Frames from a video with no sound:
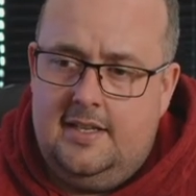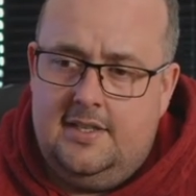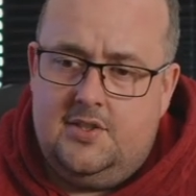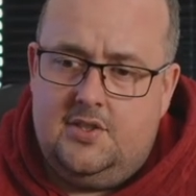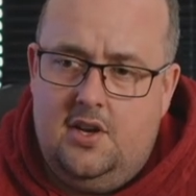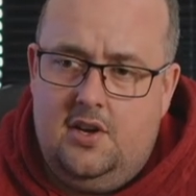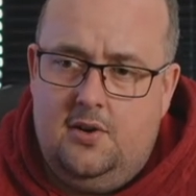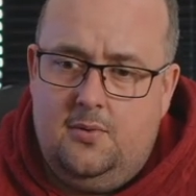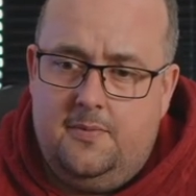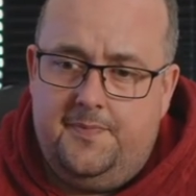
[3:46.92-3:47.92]

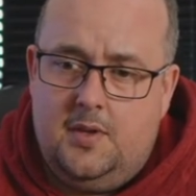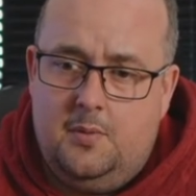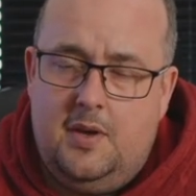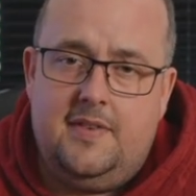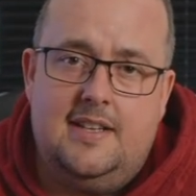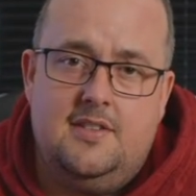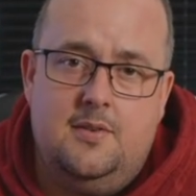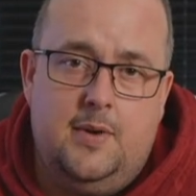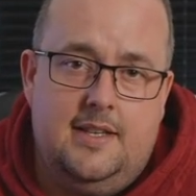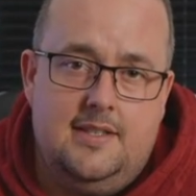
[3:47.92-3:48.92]
So whether that's a
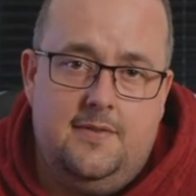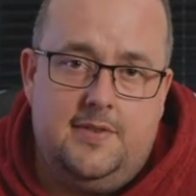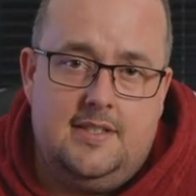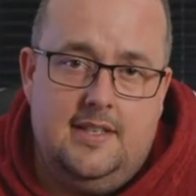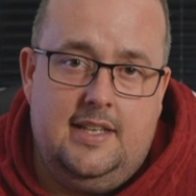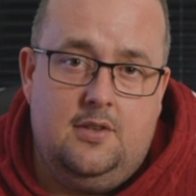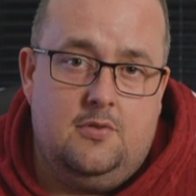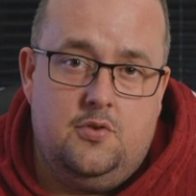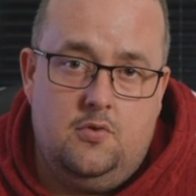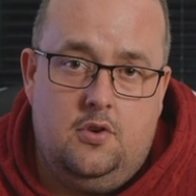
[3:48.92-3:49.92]
win for City or
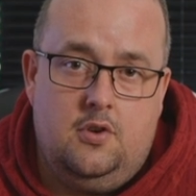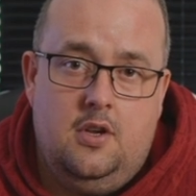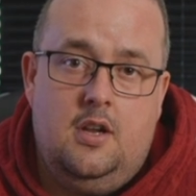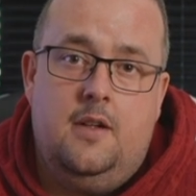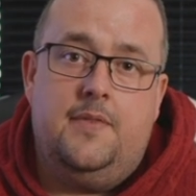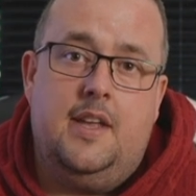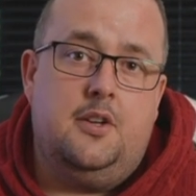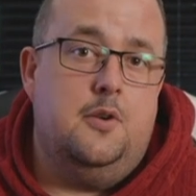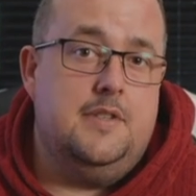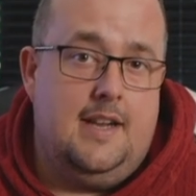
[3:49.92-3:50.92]
a draw, that
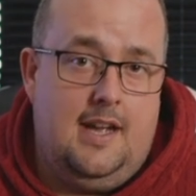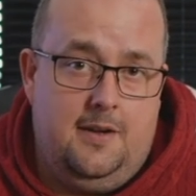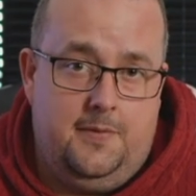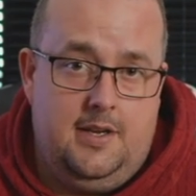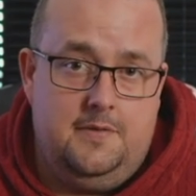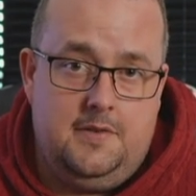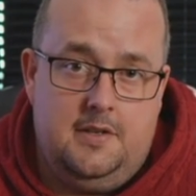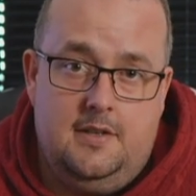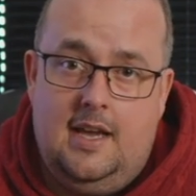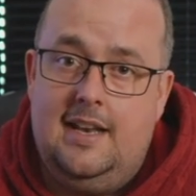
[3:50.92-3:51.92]
goes in our favour.
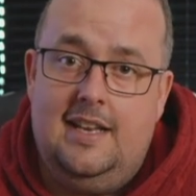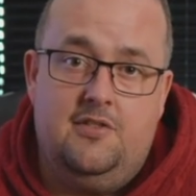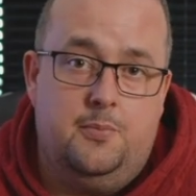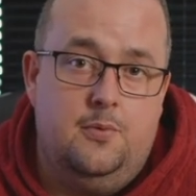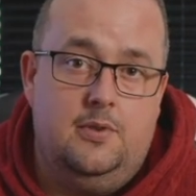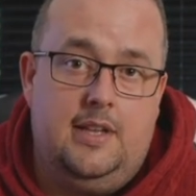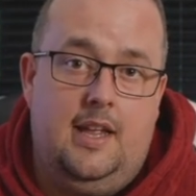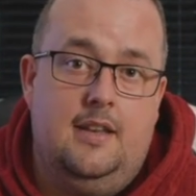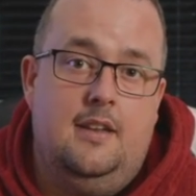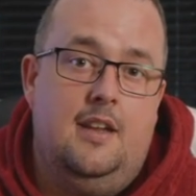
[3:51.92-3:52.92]
And Liverpool
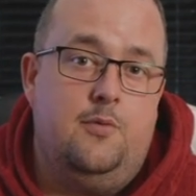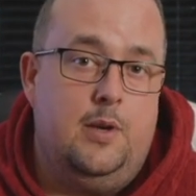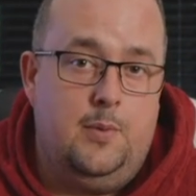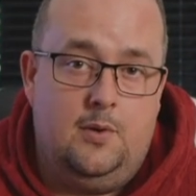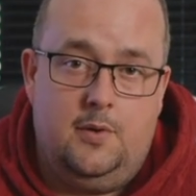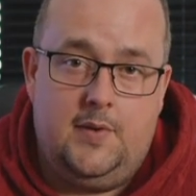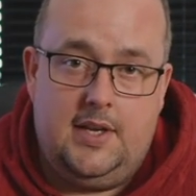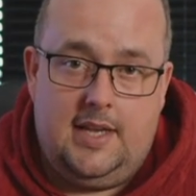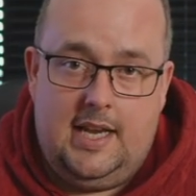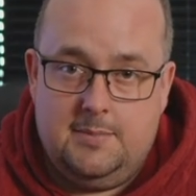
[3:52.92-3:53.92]
then, if we win all of our
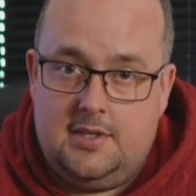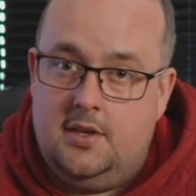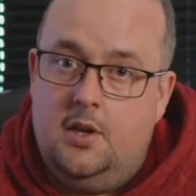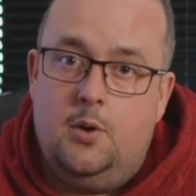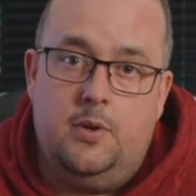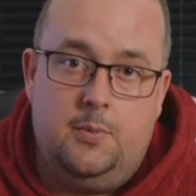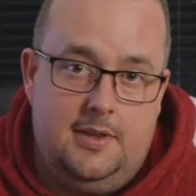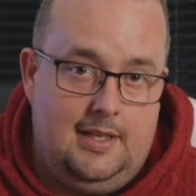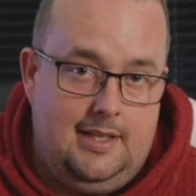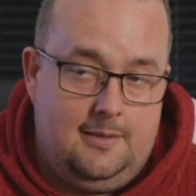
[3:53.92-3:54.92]
games, we win
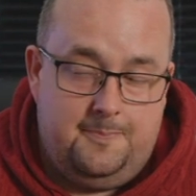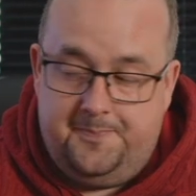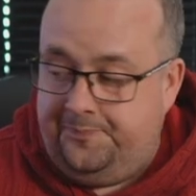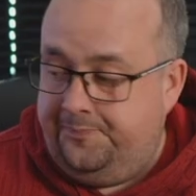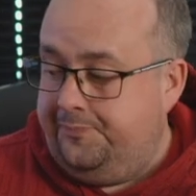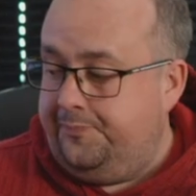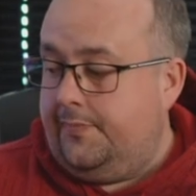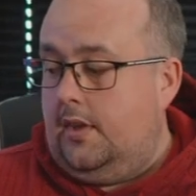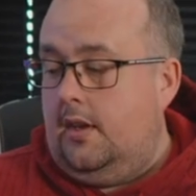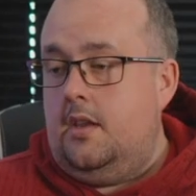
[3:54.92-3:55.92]
the league.
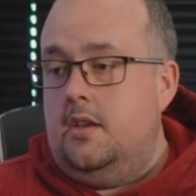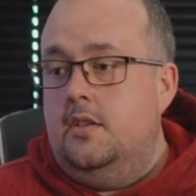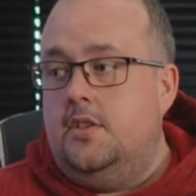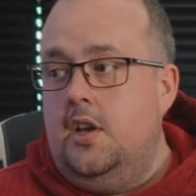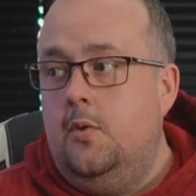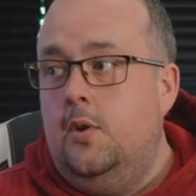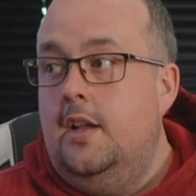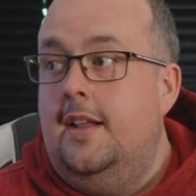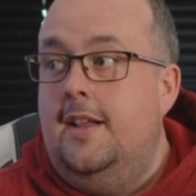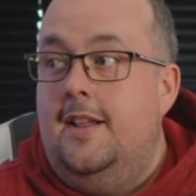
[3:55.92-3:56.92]
So
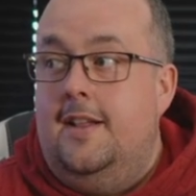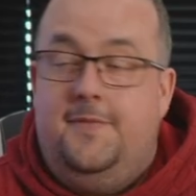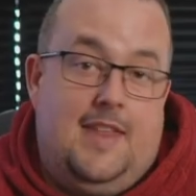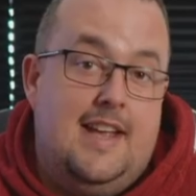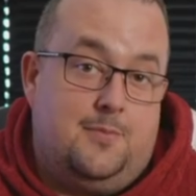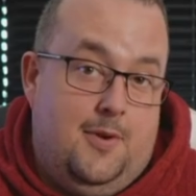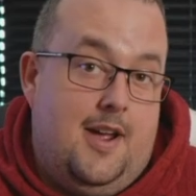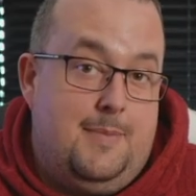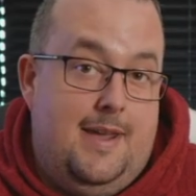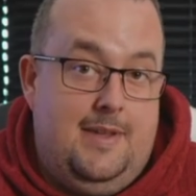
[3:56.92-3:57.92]
that's what
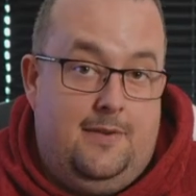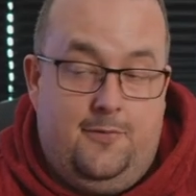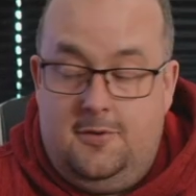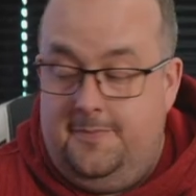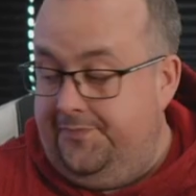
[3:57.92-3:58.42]
I'm aiming for.